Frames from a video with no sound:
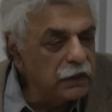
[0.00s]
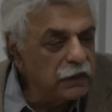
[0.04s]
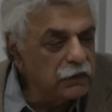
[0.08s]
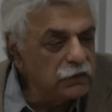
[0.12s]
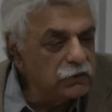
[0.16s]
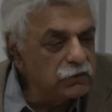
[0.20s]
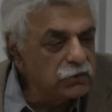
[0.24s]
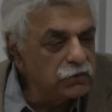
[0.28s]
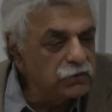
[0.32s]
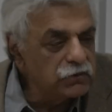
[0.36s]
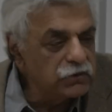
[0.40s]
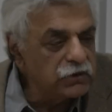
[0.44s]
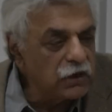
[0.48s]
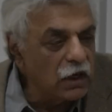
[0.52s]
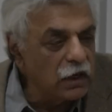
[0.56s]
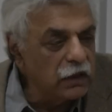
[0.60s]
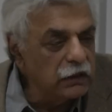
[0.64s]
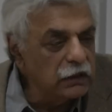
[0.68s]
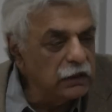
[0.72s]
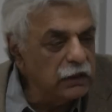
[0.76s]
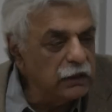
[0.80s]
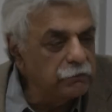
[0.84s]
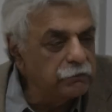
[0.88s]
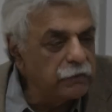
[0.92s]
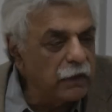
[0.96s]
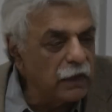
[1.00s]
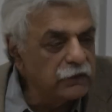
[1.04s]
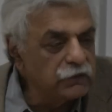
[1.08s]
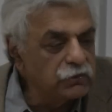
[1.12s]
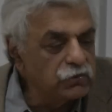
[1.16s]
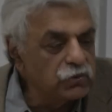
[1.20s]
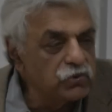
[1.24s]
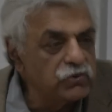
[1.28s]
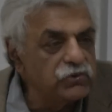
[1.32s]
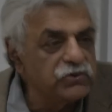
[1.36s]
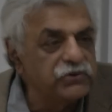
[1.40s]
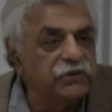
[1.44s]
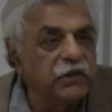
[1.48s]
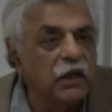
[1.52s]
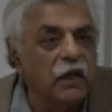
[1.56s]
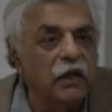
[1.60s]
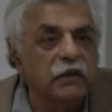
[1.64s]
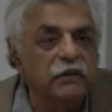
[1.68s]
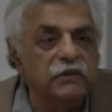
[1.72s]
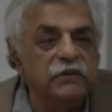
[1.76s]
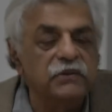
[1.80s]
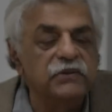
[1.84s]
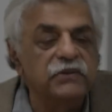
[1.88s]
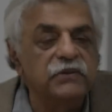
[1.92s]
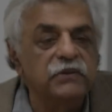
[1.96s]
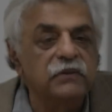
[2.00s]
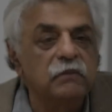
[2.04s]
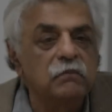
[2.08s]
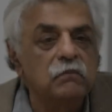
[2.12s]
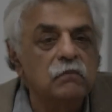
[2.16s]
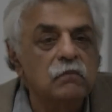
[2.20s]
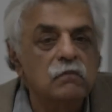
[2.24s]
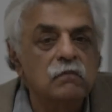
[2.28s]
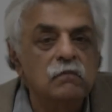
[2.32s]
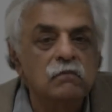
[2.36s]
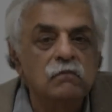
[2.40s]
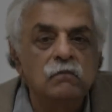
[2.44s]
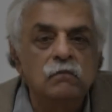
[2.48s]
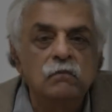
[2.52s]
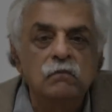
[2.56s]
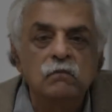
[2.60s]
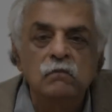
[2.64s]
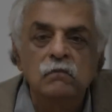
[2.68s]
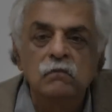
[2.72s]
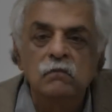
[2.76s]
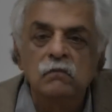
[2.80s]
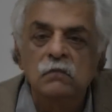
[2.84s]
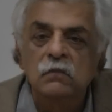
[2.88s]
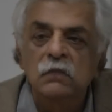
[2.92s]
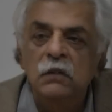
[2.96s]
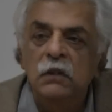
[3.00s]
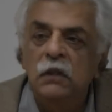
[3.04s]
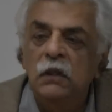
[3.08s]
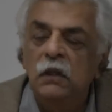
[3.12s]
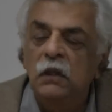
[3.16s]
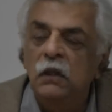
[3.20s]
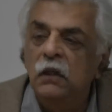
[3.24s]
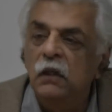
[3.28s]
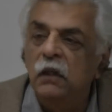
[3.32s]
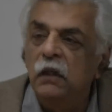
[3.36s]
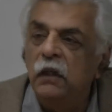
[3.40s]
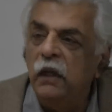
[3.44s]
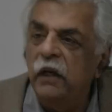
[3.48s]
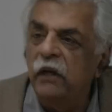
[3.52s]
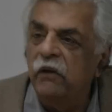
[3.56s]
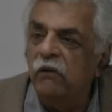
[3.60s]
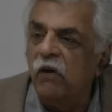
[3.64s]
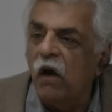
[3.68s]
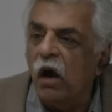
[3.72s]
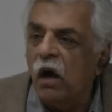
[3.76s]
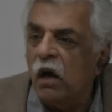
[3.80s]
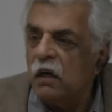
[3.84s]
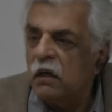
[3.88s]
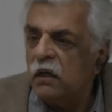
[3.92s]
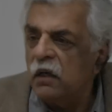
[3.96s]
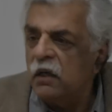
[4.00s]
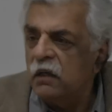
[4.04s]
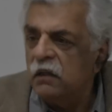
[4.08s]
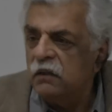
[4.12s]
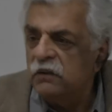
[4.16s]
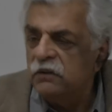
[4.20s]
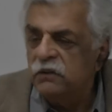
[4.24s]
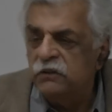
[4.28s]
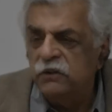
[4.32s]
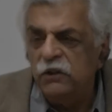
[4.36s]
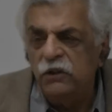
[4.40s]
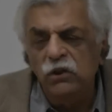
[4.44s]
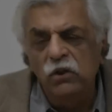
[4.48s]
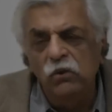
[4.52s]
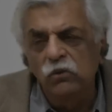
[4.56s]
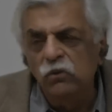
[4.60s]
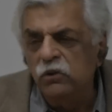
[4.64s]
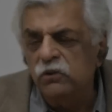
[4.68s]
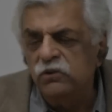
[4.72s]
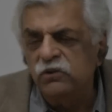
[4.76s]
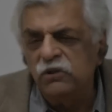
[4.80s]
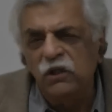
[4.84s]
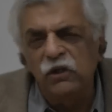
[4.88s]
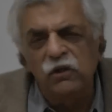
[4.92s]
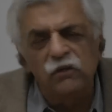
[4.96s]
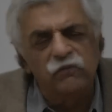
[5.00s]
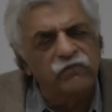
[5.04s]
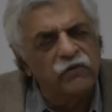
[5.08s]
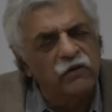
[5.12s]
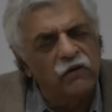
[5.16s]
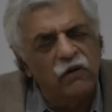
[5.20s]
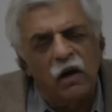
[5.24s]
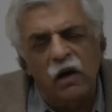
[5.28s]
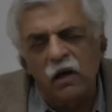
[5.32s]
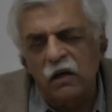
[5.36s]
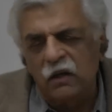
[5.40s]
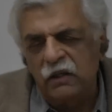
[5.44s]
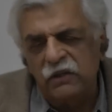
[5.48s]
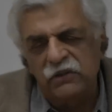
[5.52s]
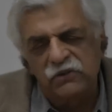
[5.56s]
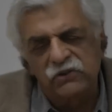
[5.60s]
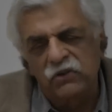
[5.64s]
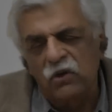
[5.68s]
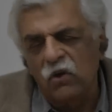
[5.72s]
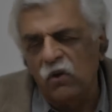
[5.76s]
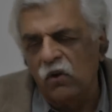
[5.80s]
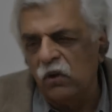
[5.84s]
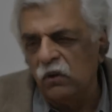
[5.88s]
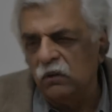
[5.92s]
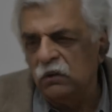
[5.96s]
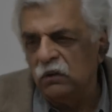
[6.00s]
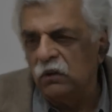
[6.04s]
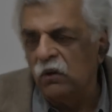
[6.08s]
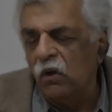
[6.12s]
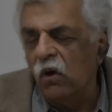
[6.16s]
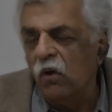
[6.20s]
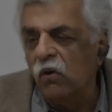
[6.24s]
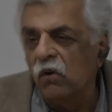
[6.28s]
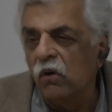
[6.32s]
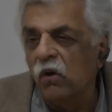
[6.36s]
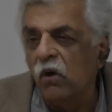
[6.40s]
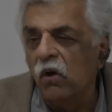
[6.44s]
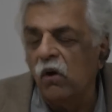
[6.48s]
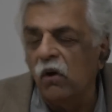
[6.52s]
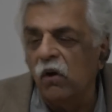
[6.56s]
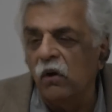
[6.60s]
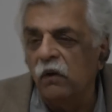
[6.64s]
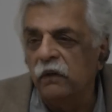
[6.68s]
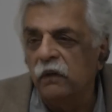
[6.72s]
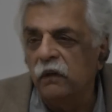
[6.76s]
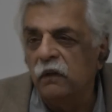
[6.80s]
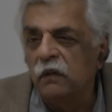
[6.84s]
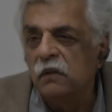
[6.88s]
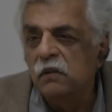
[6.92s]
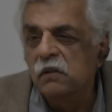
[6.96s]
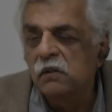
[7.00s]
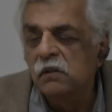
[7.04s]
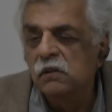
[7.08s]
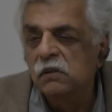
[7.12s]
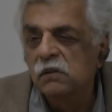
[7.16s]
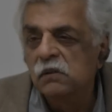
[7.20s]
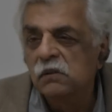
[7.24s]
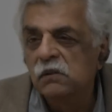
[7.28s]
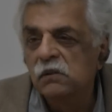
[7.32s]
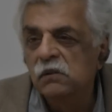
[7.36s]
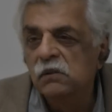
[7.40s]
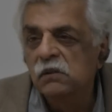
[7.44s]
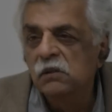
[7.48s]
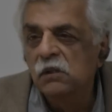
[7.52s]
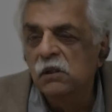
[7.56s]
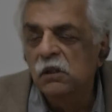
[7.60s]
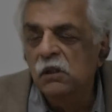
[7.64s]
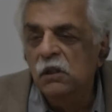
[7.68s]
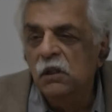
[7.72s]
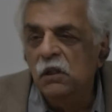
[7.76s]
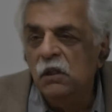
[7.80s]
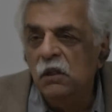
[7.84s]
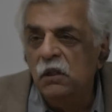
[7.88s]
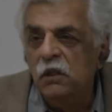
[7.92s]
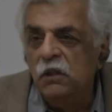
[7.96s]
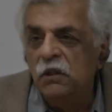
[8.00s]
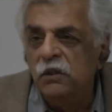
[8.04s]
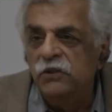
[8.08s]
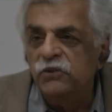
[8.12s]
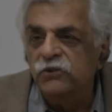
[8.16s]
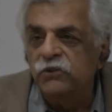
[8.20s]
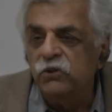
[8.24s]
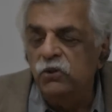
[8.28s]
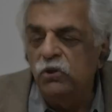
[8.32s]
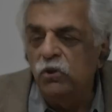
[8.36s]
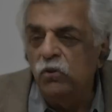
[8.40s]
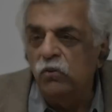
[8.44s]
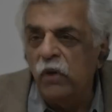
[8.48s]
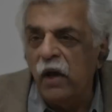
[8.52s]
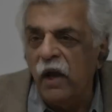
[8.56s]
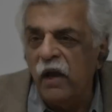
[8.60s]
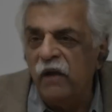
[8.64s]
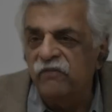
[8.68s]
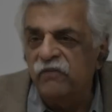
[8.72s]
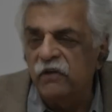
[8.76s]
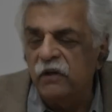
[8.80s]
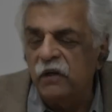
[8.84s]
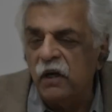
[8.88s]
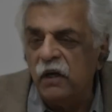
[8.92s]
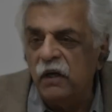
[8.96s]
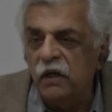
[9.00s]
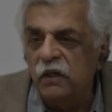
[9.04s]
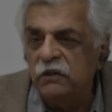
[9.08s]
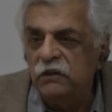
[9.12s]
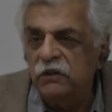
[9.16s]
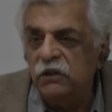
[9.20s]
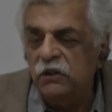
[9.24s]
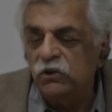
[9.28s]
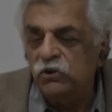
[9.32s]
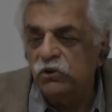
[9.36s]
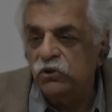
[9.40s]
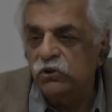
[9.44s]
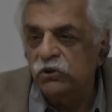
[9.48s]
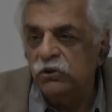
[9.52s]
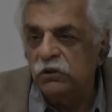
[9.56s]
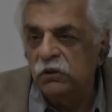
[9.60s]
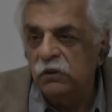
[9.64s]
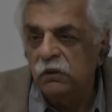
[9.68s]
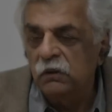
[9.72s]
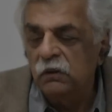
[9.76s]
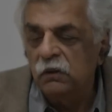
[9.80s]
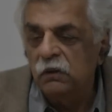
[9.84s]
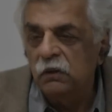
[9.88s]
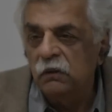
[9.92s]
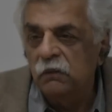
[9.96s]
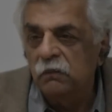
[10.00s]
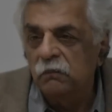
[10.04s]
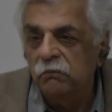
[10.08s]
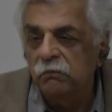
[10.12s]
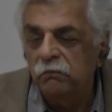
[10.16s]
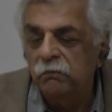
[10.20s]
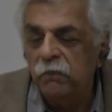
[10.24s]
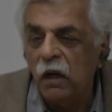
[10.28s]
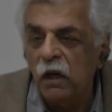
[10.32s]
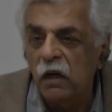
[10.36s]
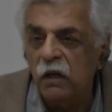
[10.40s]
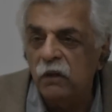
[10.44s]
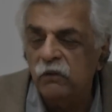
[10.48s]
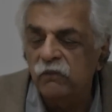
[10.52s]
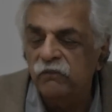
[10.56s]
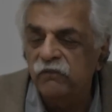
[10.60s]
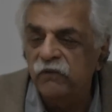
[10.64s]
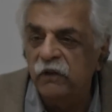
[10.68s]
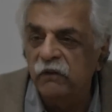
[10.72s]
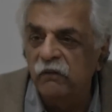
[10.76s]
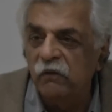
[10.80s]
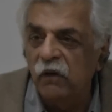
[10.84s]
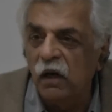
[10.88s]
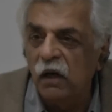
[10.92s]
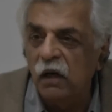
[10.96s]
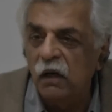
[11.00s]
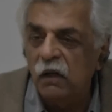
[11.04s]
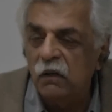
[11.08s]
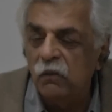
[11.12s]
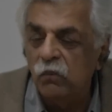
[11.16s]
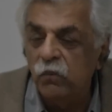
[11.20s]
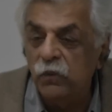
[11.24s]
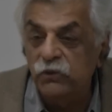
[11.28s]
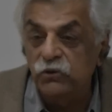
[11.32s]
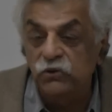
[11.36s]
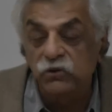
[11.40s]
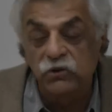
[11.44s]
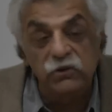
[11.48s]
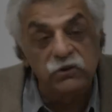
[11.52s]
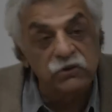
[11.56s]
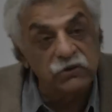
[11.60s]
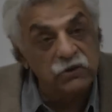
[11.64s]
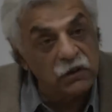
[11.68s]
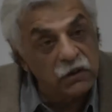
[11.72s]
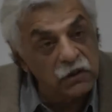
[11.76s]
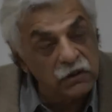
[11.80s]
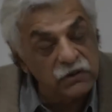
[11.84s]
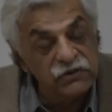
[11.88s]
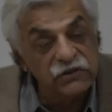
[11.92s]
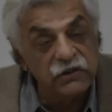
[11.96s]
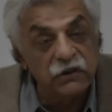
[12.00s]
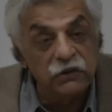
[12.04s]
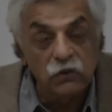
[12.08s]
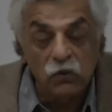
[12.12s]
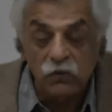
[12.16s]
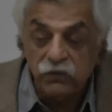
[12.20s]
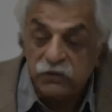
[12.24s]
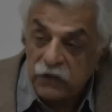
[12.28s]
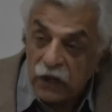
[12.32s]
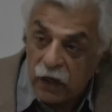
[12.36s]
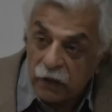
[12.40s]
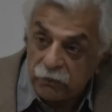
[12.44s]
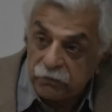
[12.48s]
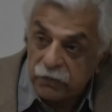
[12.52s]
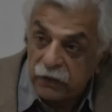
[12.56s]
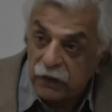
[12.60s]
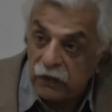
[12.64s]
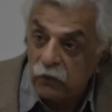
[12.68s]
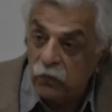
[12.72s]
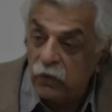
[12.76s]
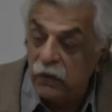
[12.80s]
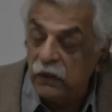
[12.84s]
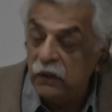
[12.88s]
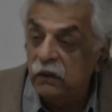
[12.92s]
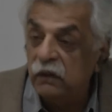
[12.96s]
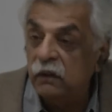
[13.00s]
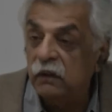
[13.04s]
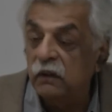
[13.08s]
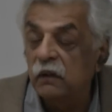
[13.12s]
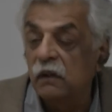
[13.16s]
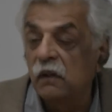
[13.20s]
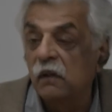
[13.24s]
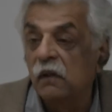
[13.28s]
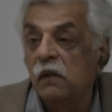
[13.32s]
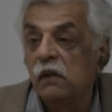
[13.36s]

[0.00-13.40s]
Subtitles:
into tiny Bantustans. Iraq, the unity of Iraq is gone, long gone. So you have a Kurdish part of Iraq, which the Turks are not happy with.